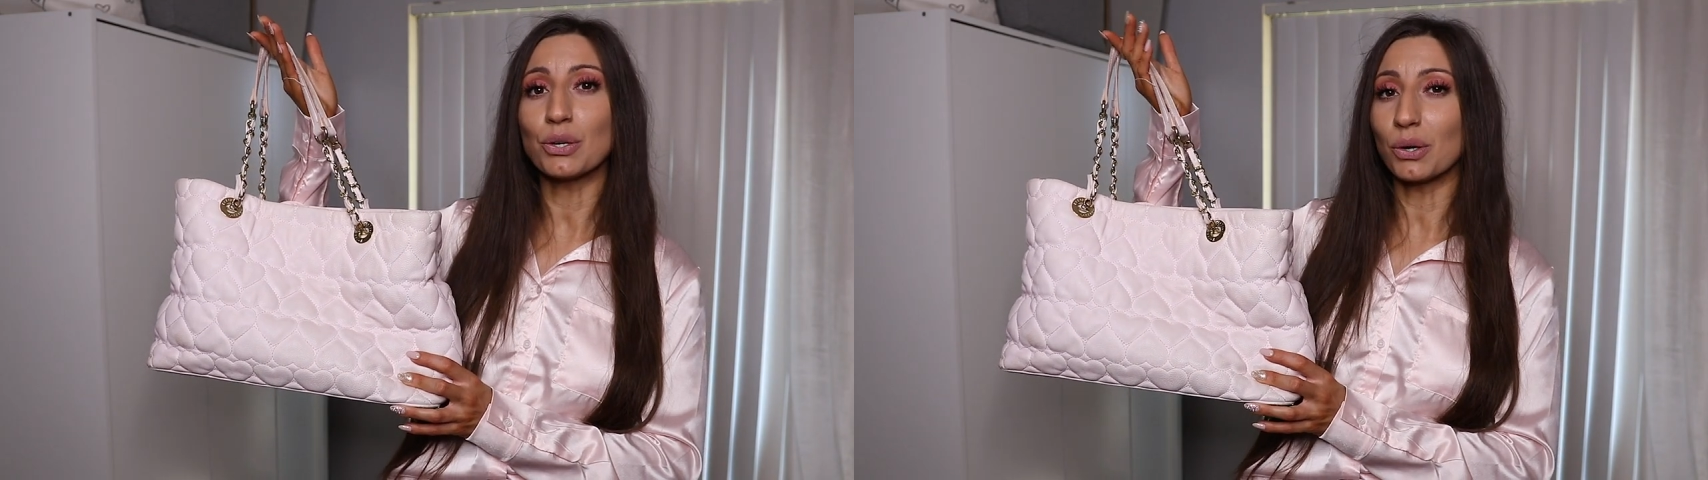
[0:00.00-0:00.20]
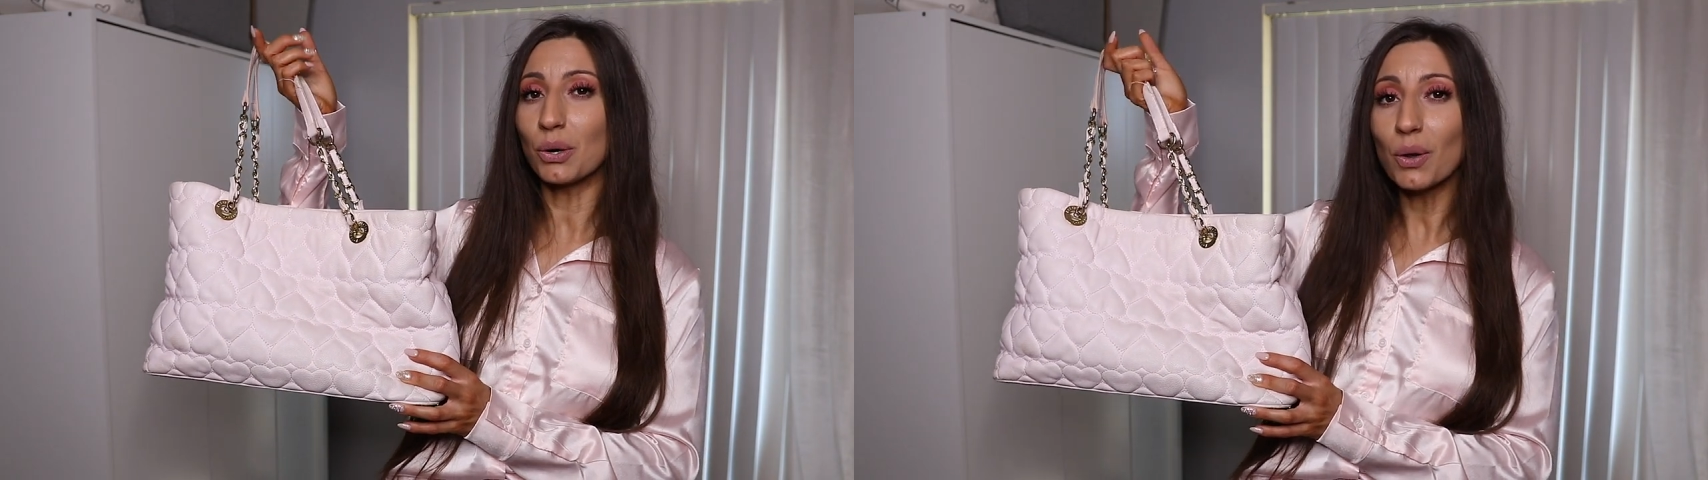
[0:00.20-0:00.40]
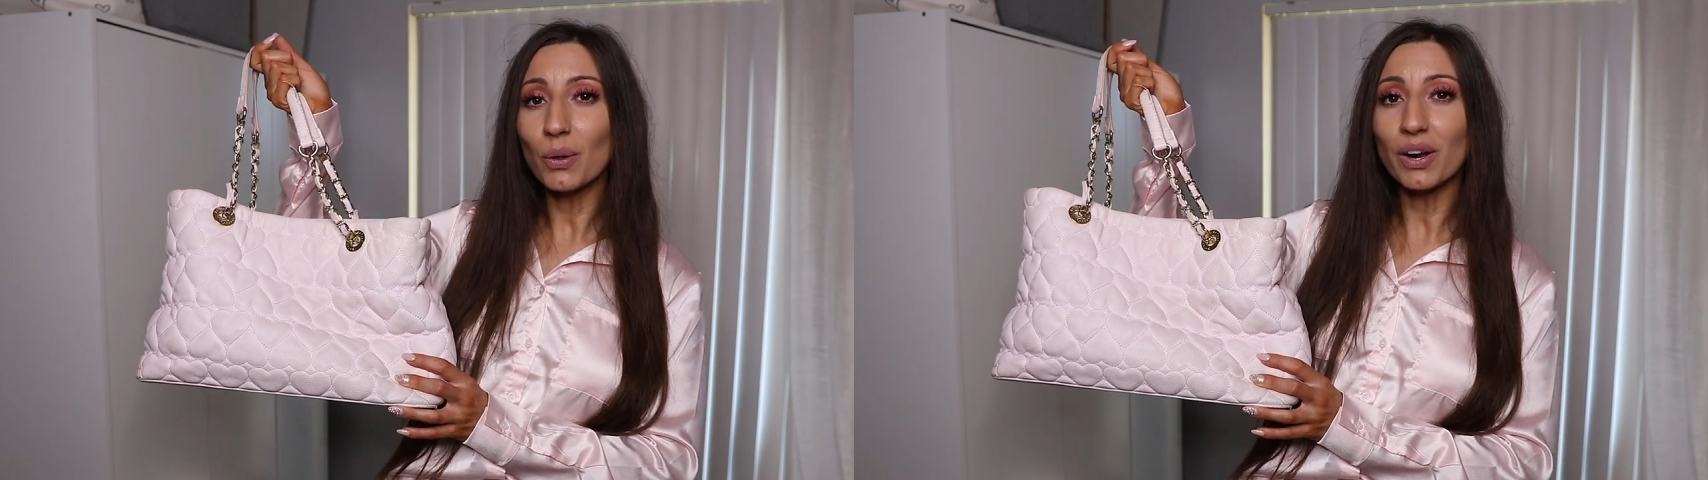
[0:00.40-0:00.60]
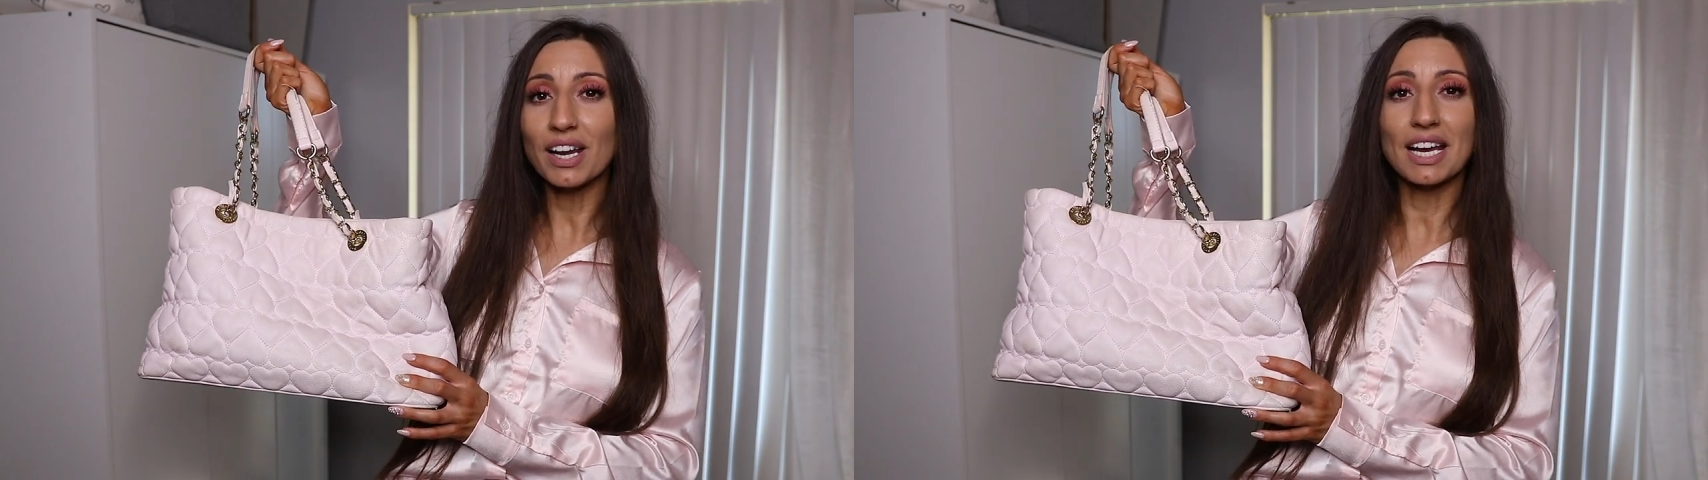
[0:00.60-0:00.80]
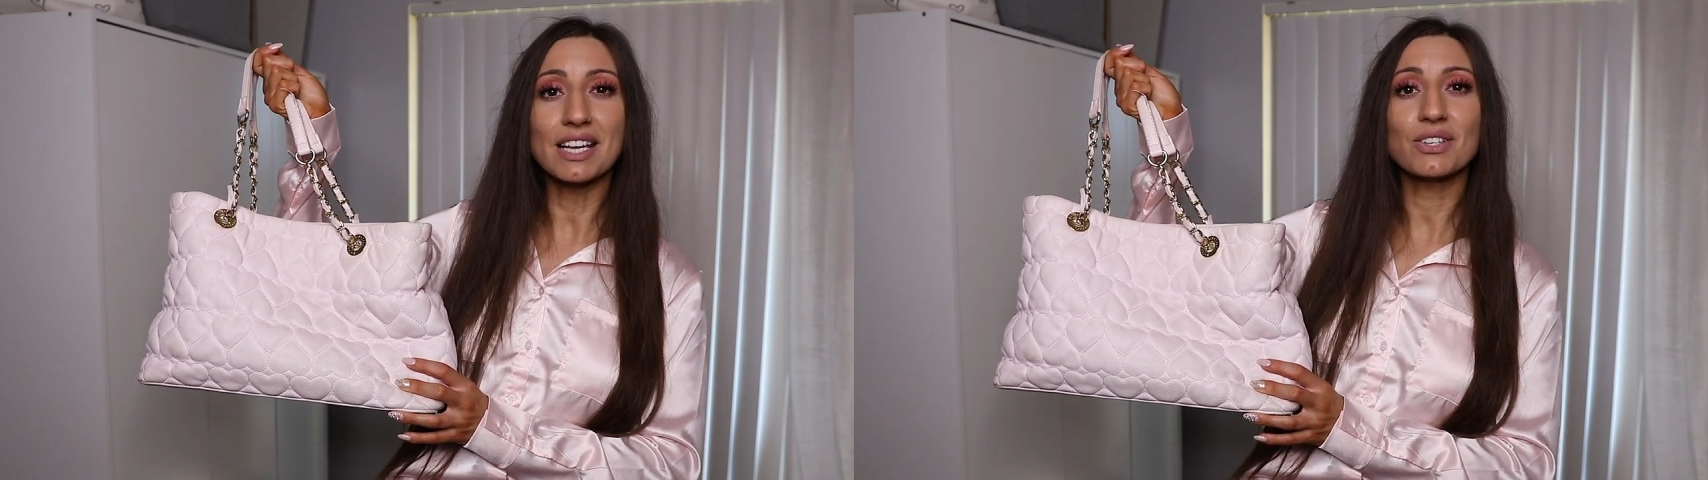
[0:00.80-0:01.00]
your goal
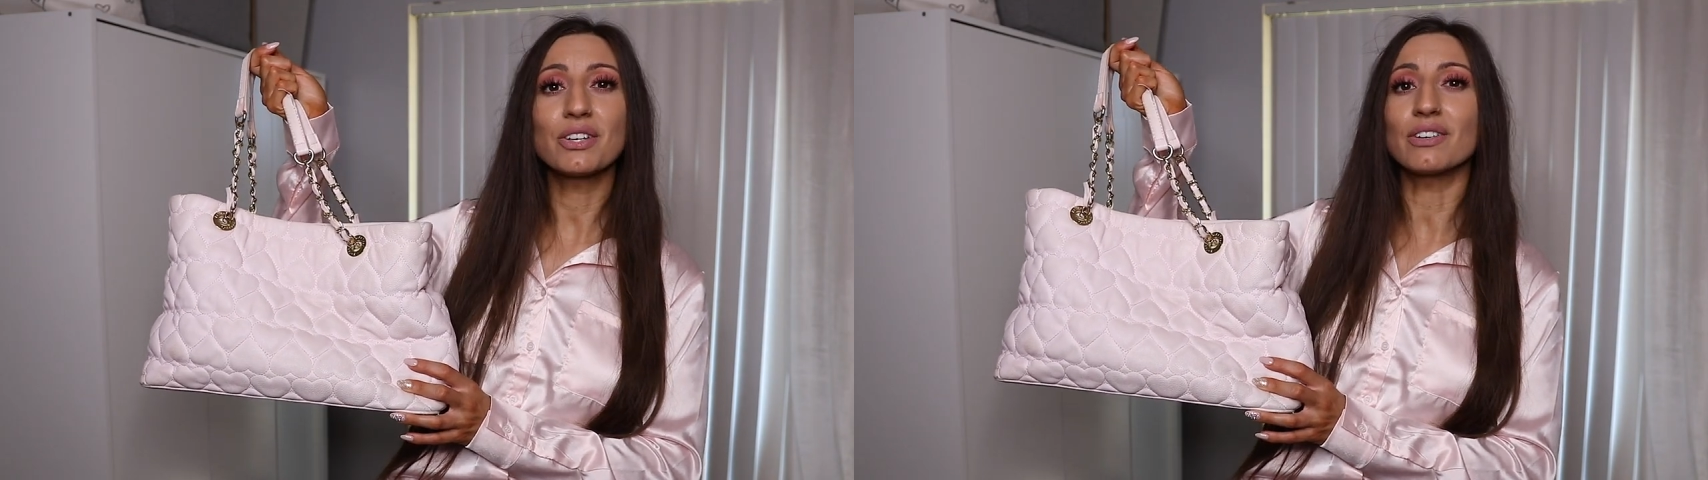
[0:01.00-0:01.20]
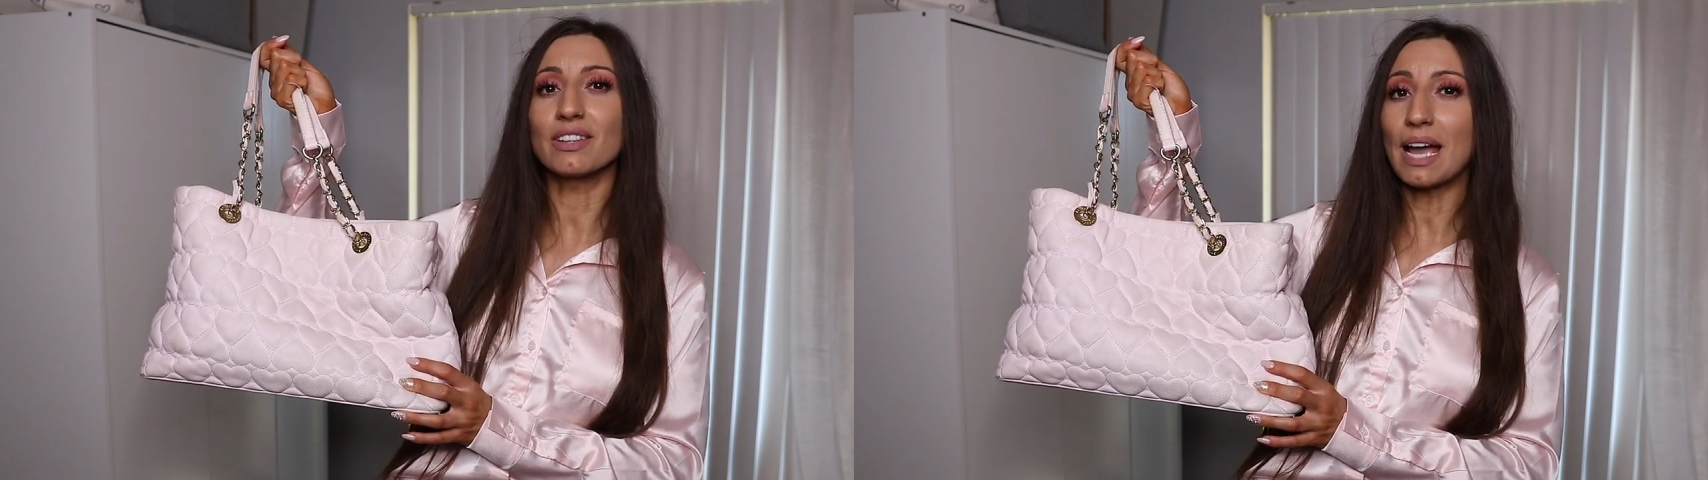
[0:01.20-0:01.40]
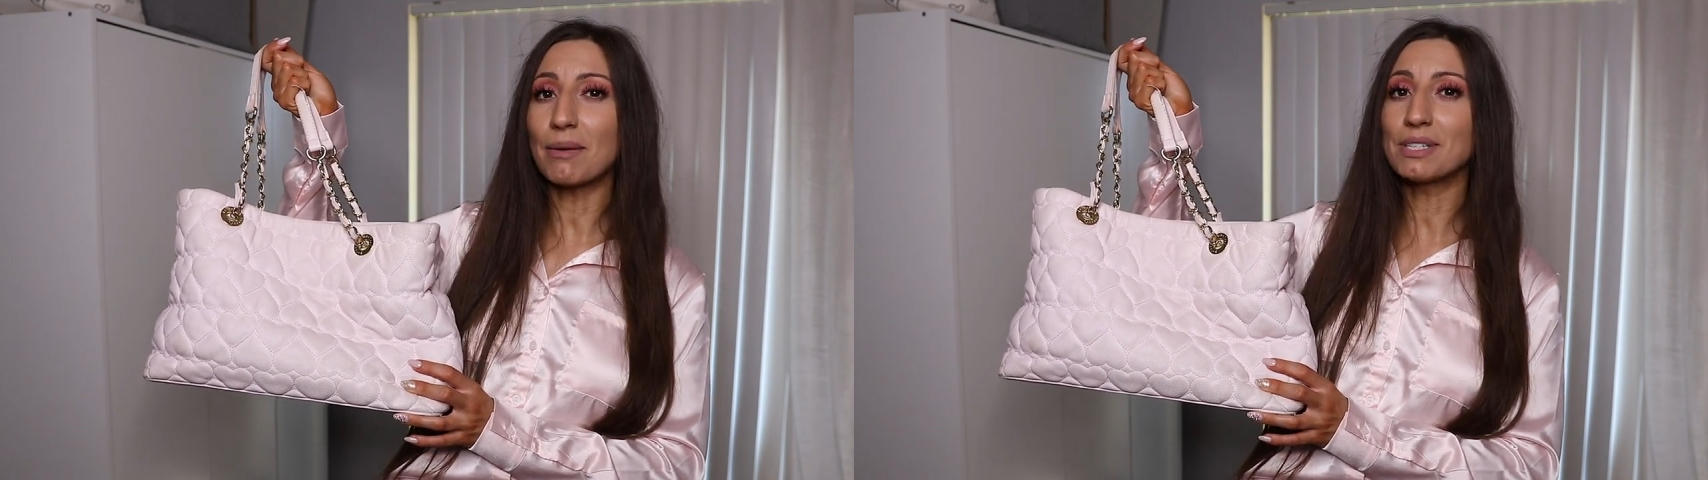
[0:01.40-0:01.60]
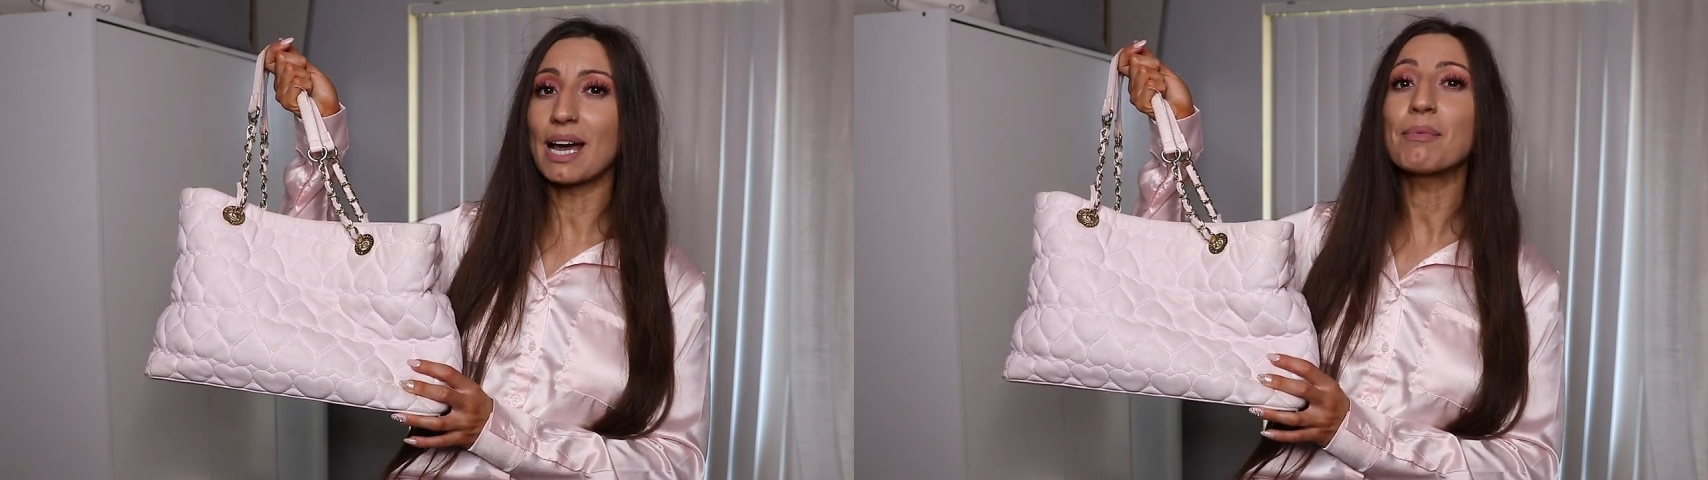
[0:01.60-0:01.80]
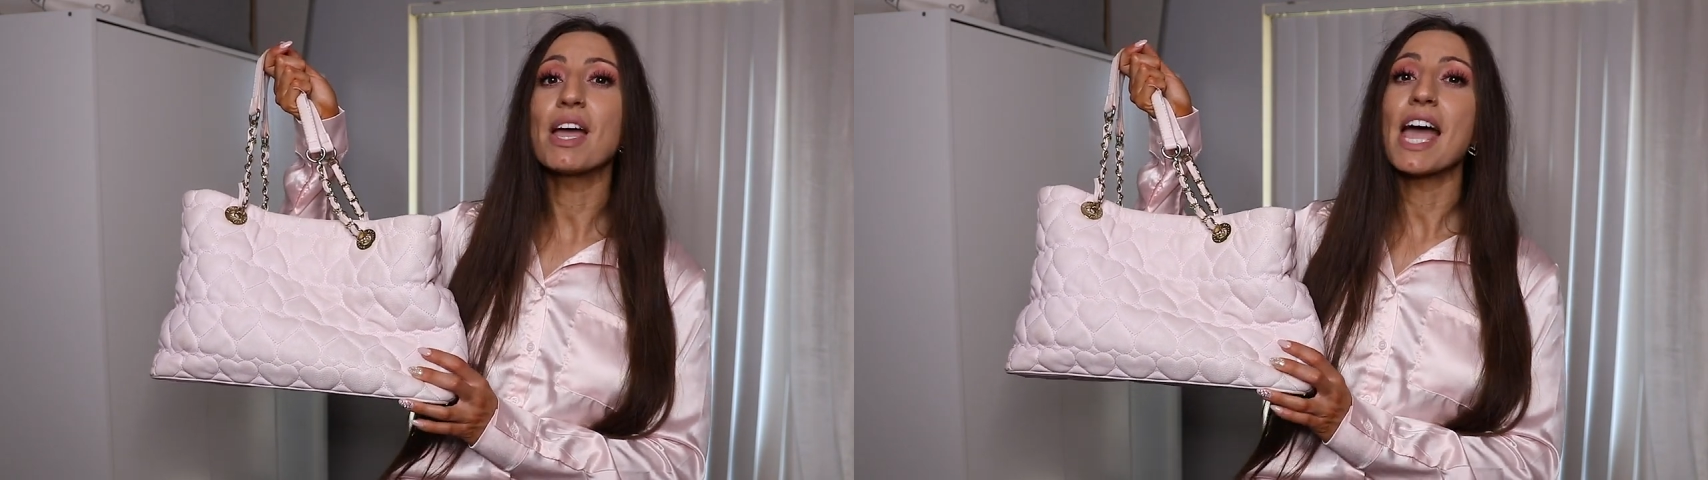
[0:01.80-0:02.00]
organizer, your
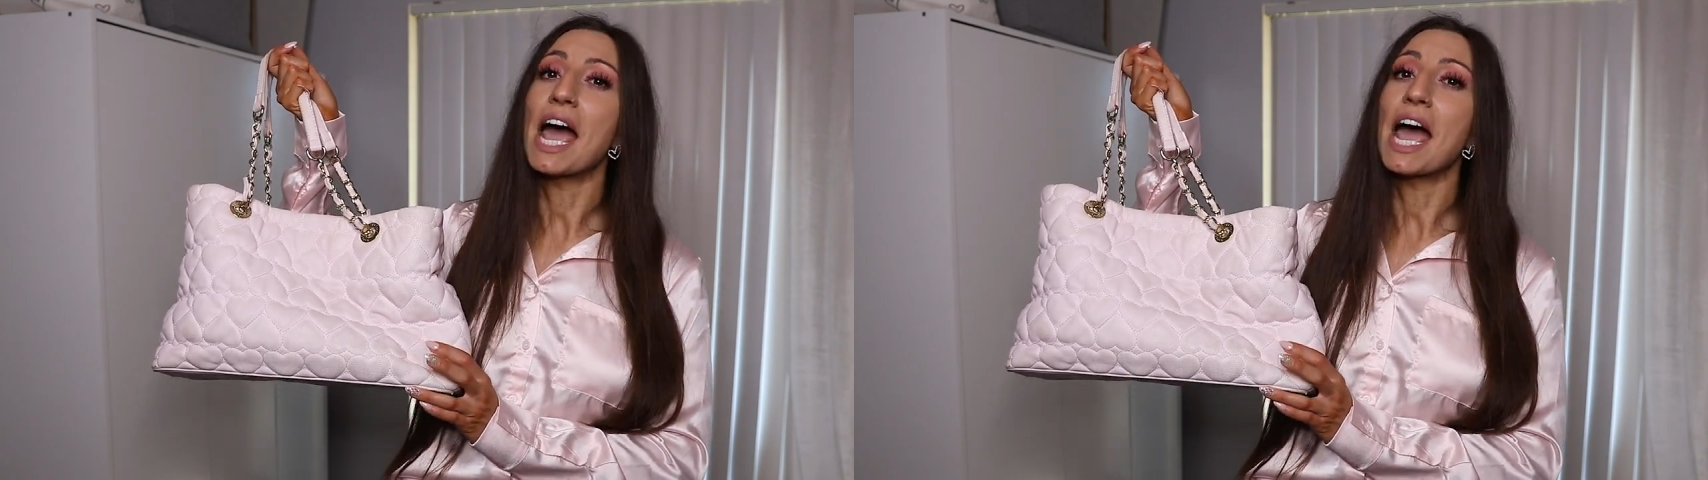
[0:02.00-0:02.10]
laptop,